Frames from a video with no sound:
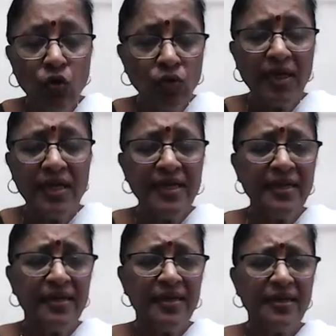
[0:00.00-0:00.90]

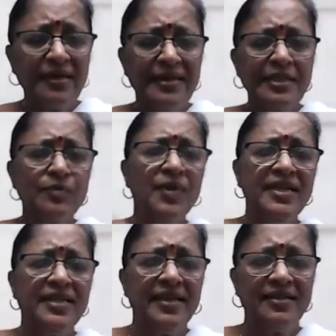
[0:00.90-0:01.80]
totally
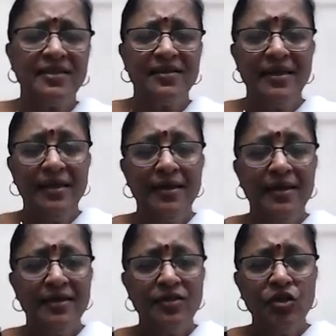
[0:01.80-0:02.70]
resplendent,
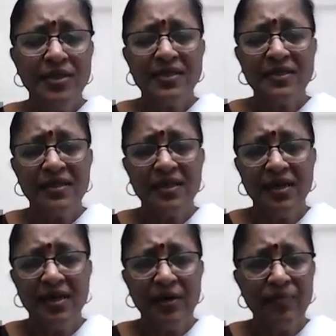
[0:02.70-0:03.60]
just
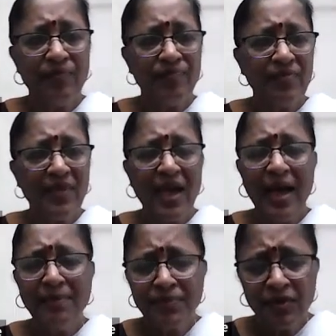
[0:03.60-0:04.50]

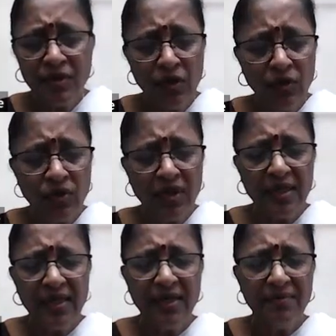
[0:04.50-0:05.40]
absolute,
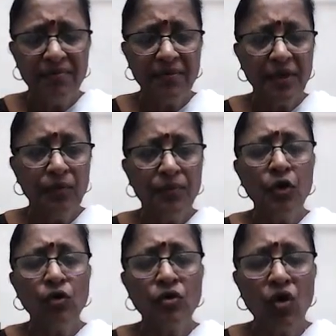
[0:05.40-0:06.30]

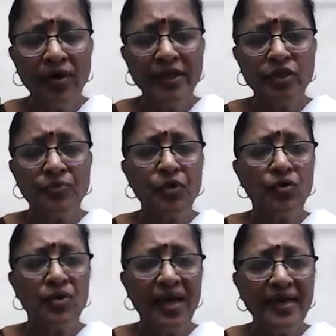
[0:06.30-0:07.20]
pure knowledge,
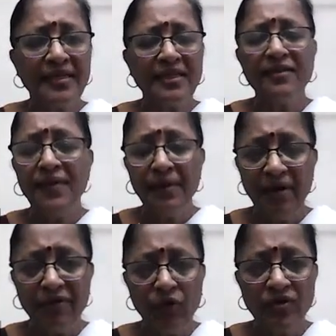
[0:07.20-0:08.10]
pure light. Divyam,
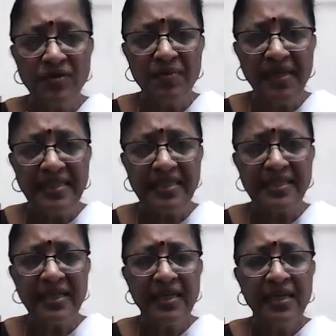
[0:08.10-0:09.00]
of course,
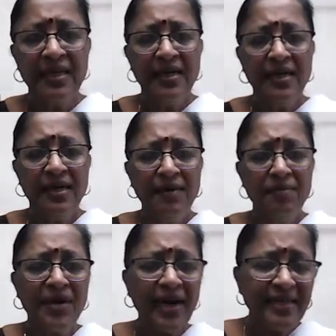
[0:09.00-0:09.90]
means
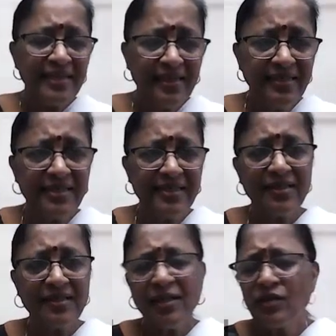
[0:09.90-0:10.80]

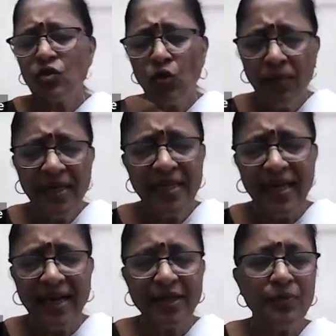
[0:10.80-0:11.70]
brightness. There's so
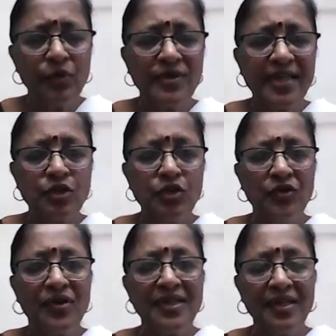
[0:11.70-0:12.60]
many attributes actually
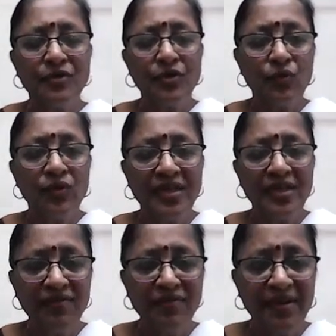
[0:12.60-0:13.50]
you can give to the
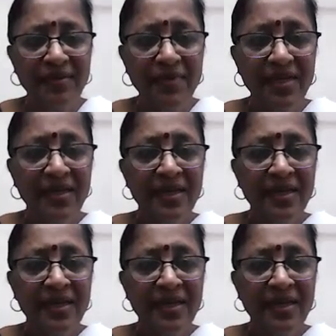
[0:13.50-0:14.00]
word divyam.